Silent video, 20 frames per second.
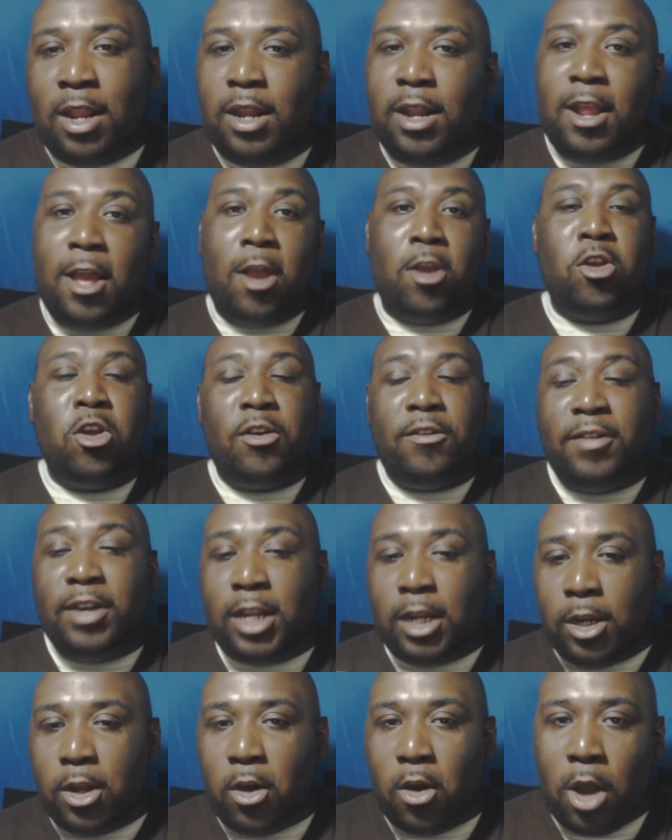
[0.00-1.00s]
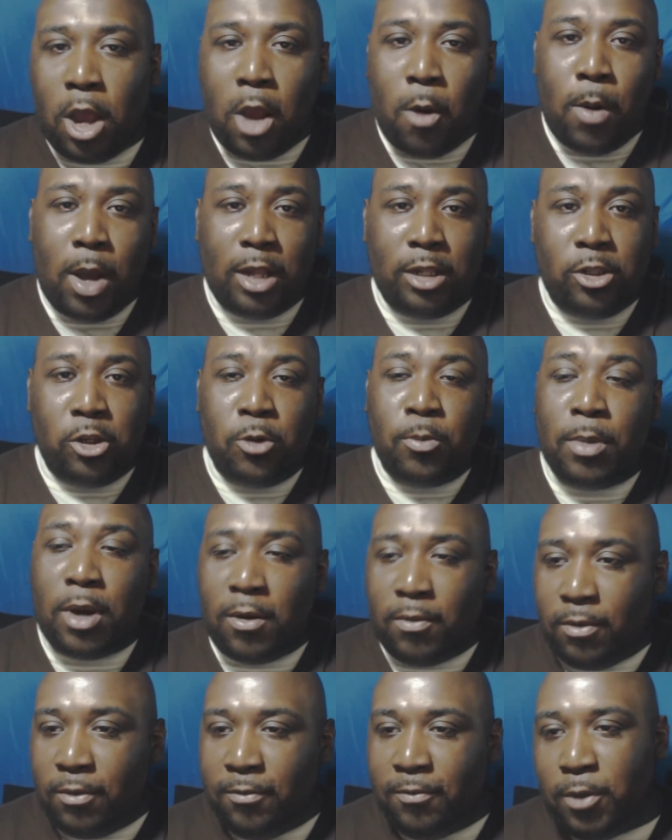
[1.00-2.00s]
Now, you already know how I do
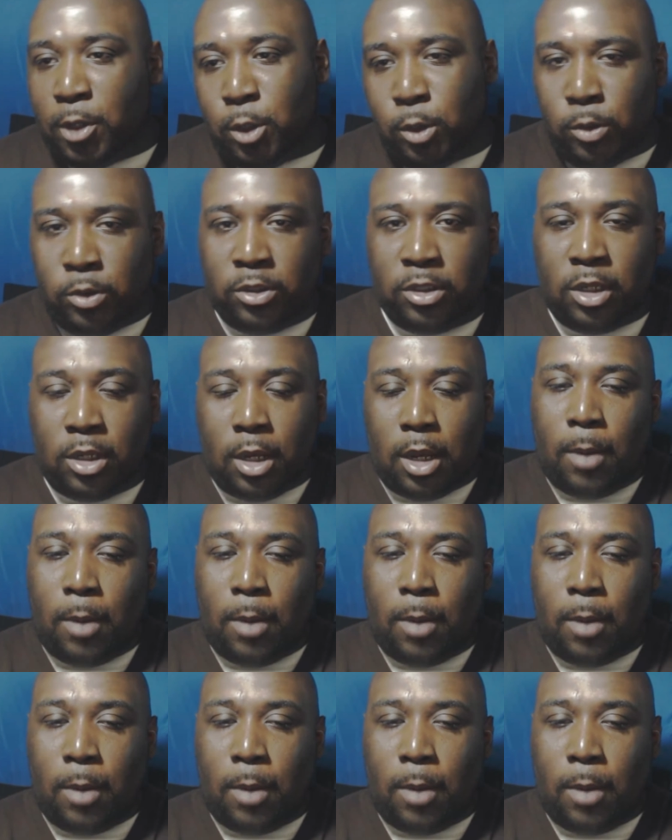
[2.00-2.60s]
my reviews.